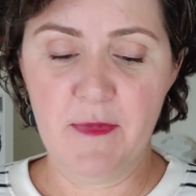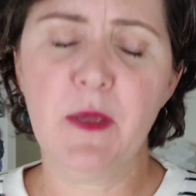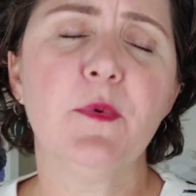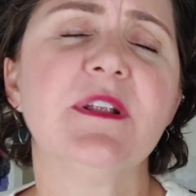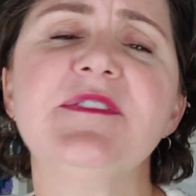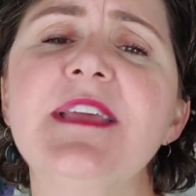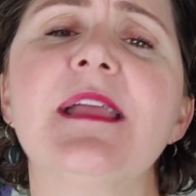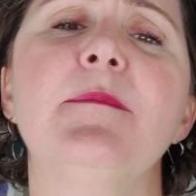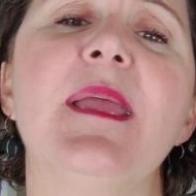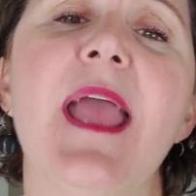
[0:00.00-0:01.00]
It would have
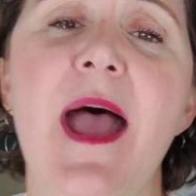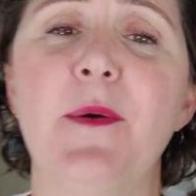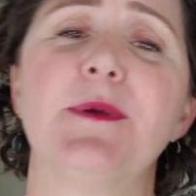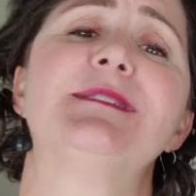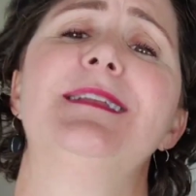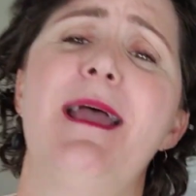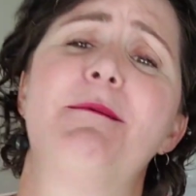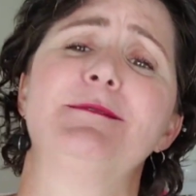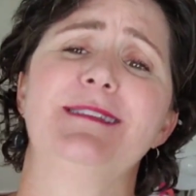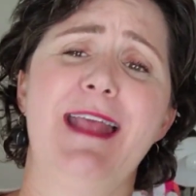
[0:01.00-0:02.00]
taken me hours and
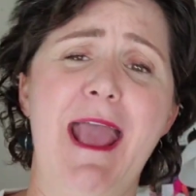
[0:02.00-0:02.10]
hours and